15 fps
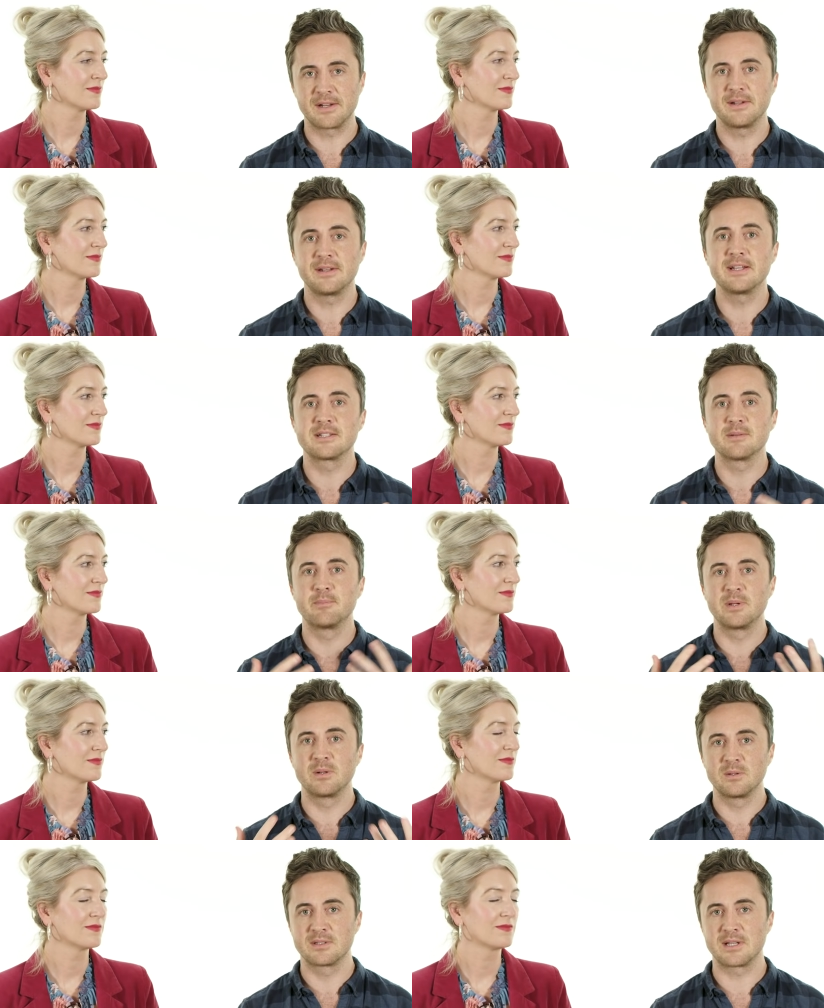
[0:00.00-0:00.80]
Speaker 1: You need to
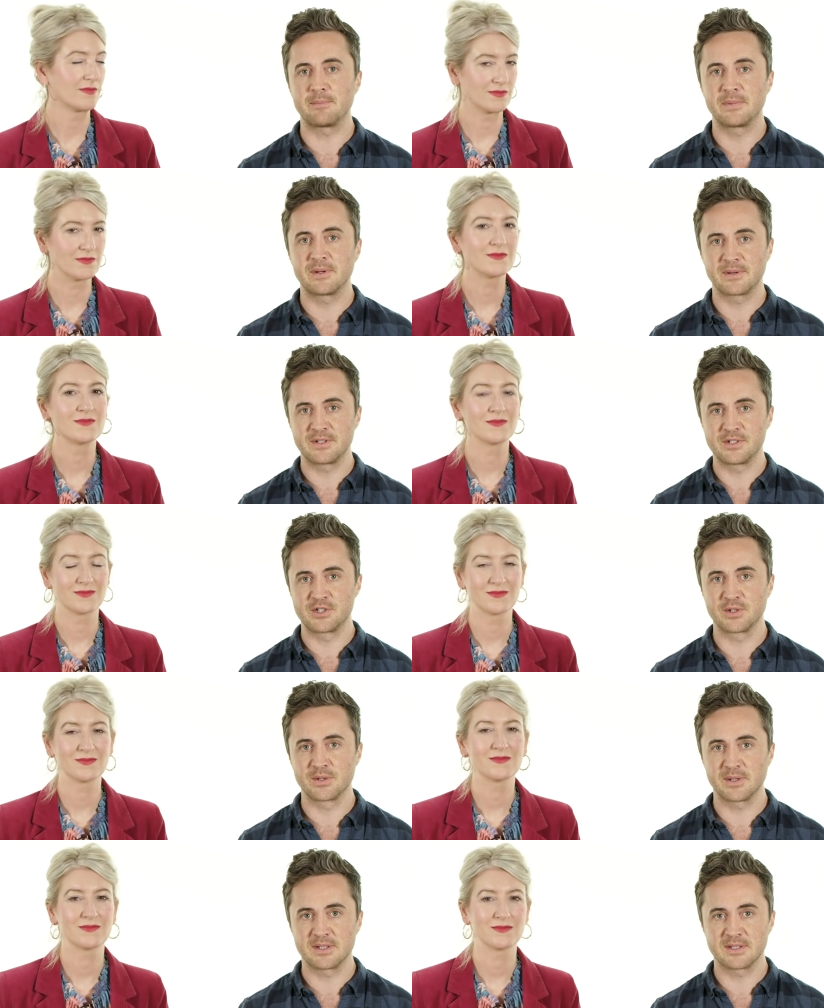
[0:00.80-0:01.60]
build up your
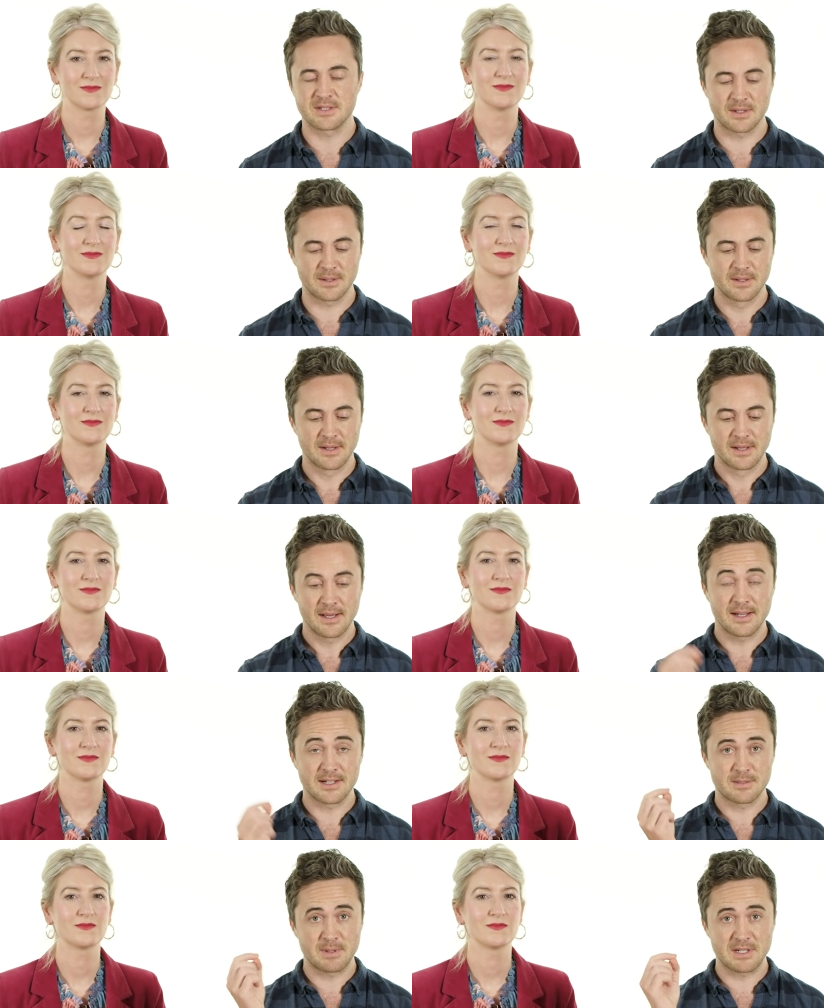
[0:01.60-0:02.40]
endurance. So, mm.
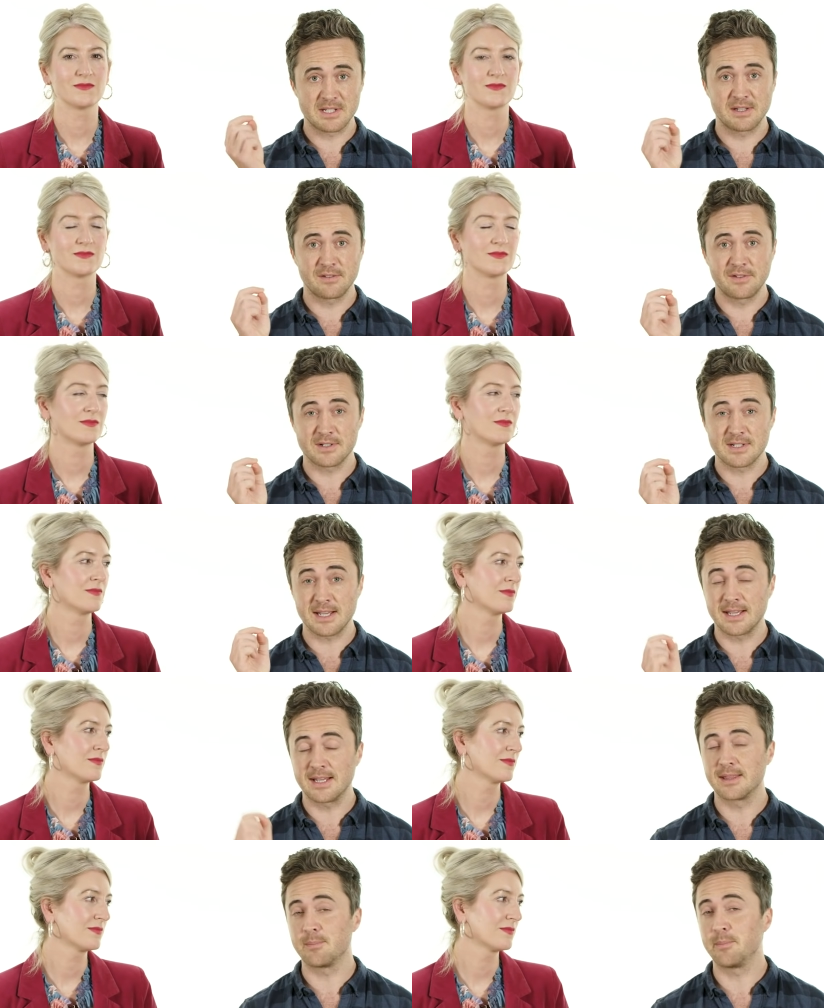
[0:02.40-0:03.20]
and especially if you're
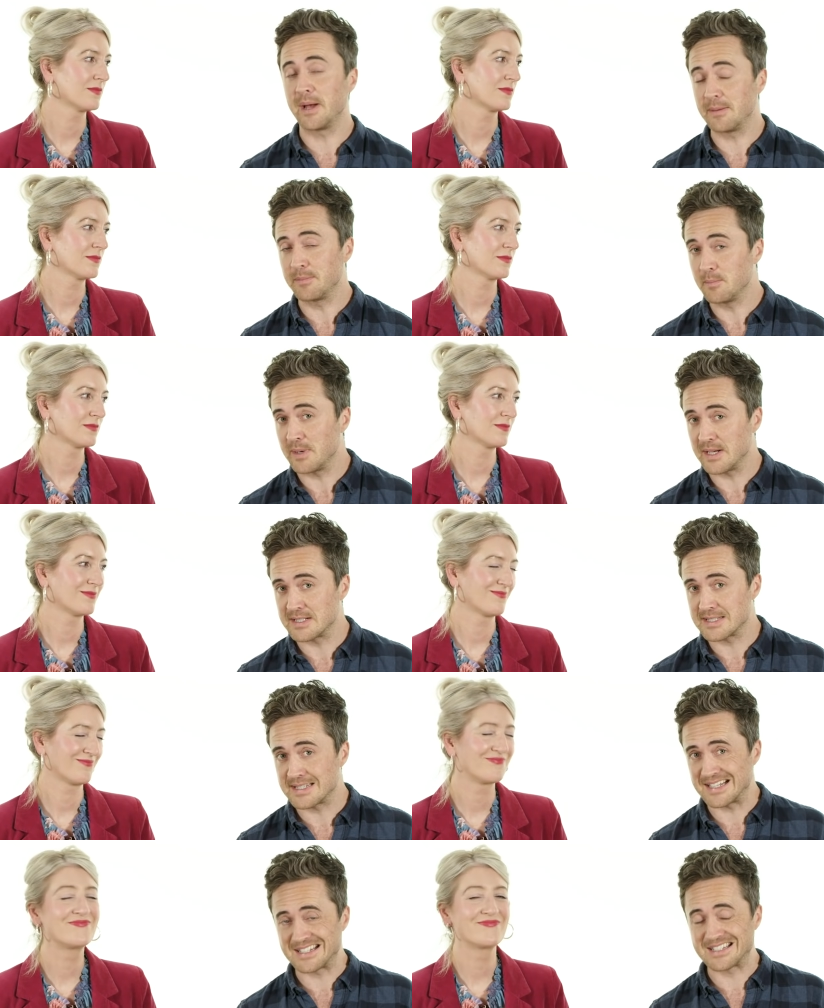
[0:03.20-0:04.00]
taking the paper
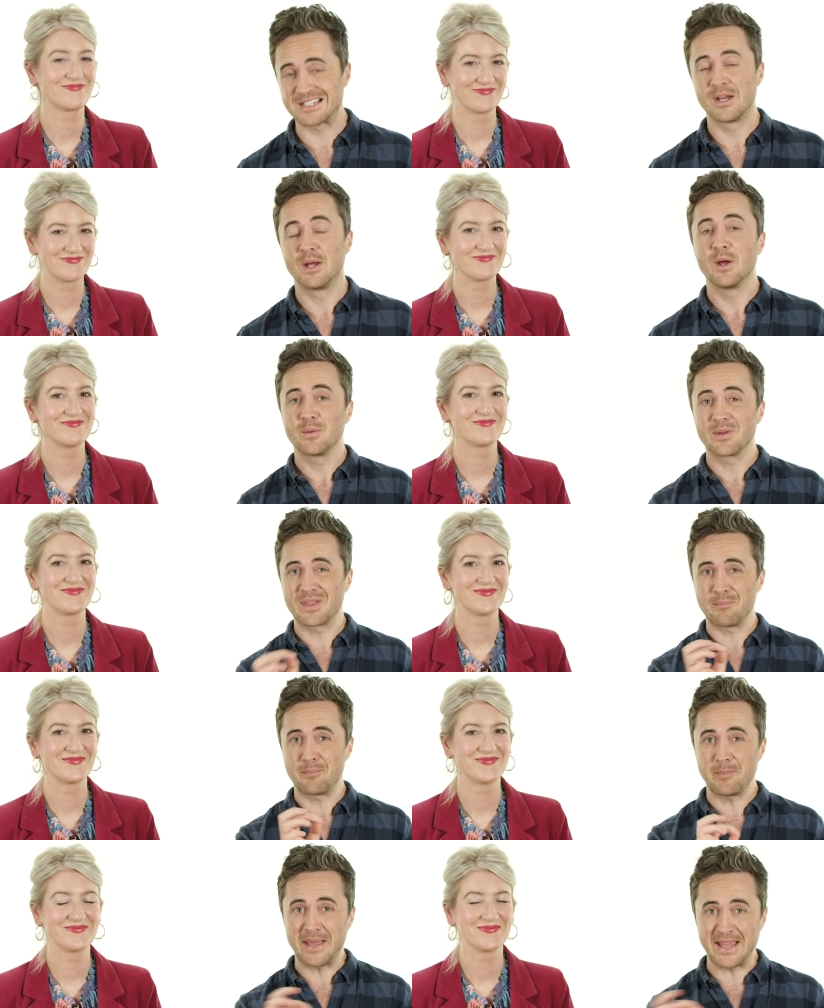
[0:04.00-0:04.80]
based test with
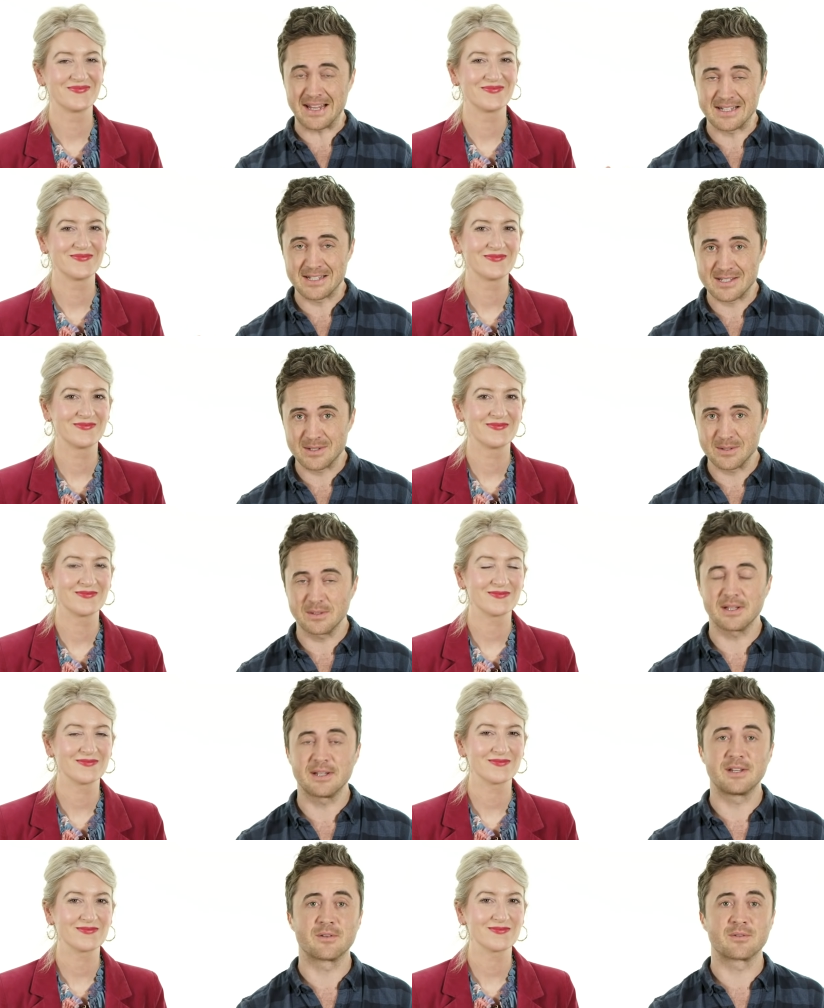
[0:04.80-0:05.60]
a pencil
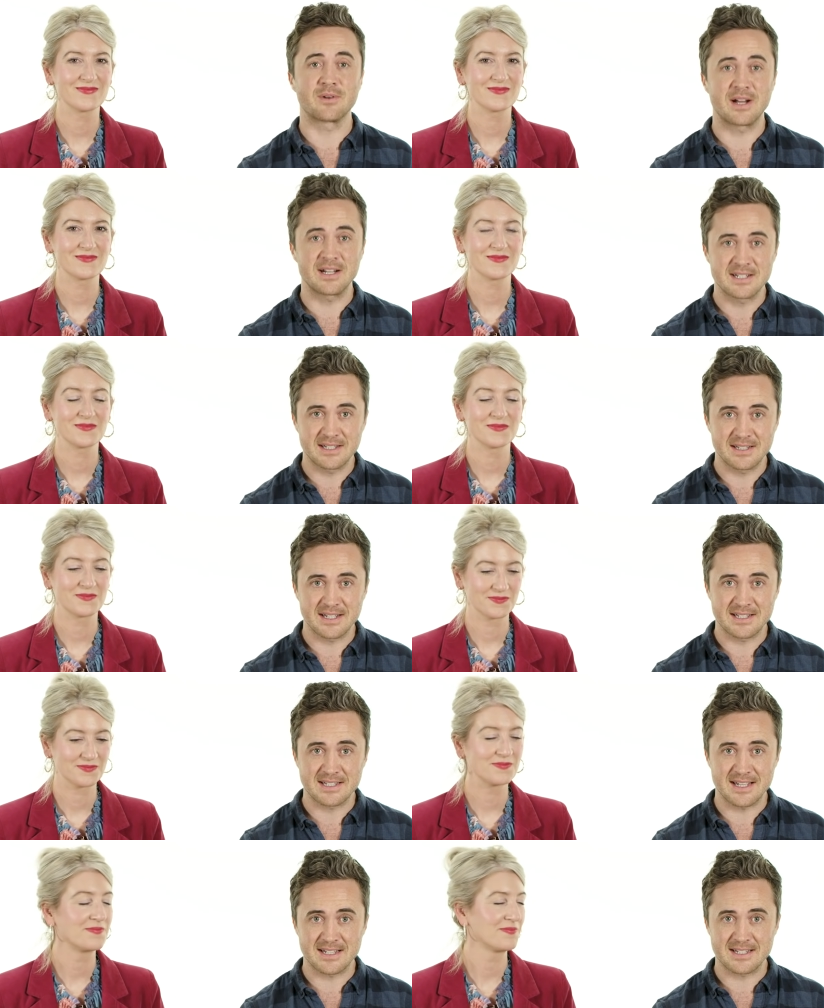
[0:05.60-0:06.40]
and you're writing
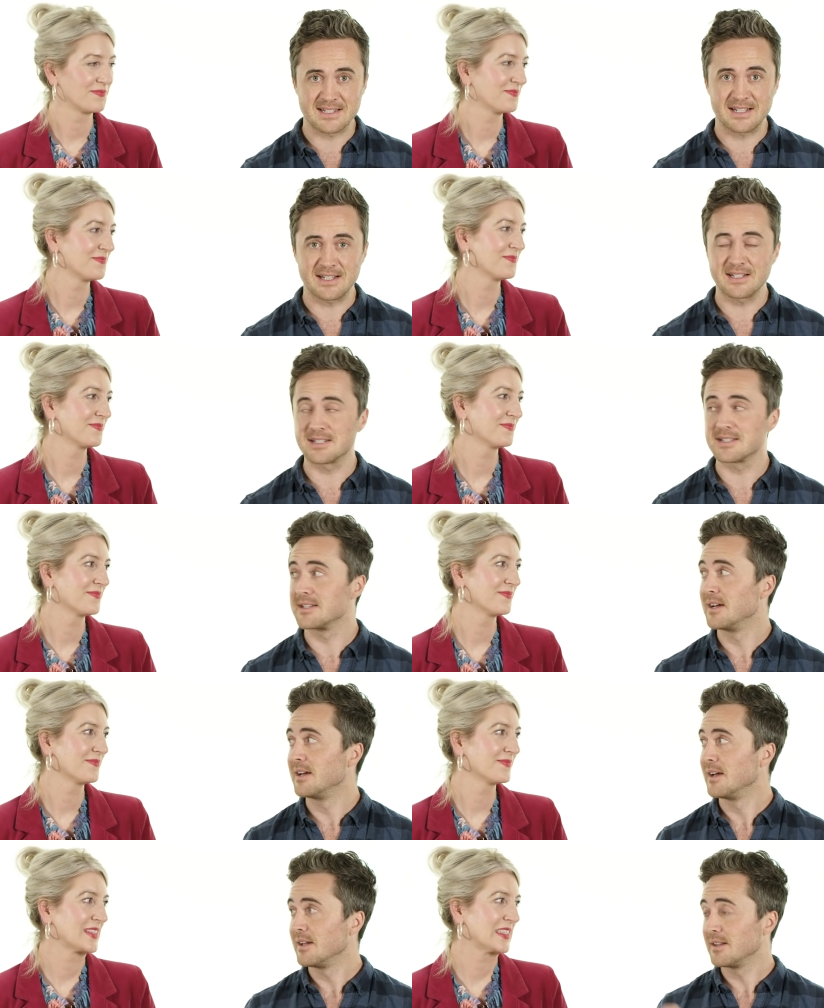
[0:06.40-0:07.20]
these essays,
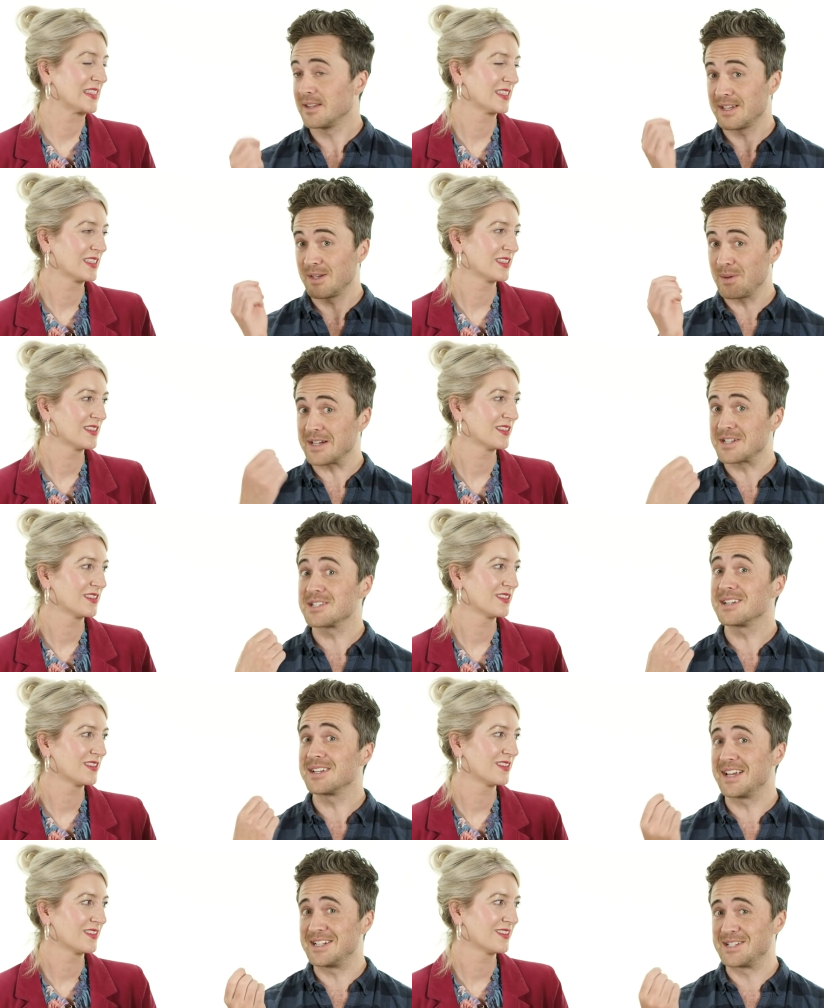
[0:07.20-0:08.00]
like you
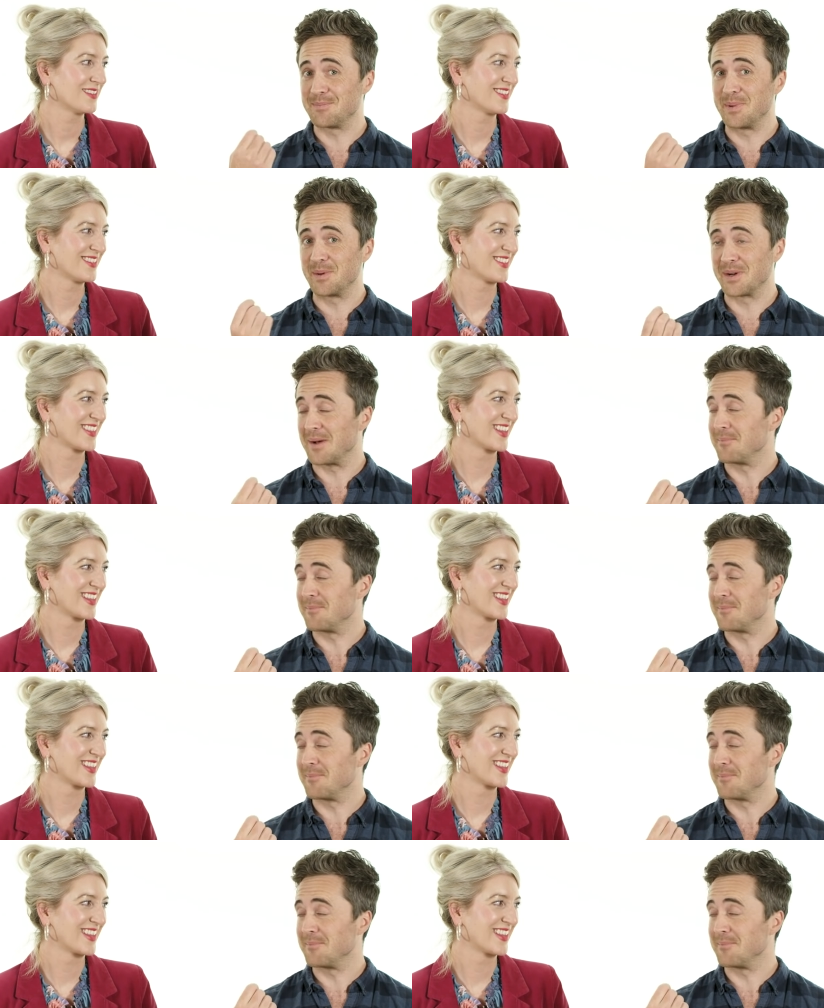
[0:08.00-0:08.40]
actually need to build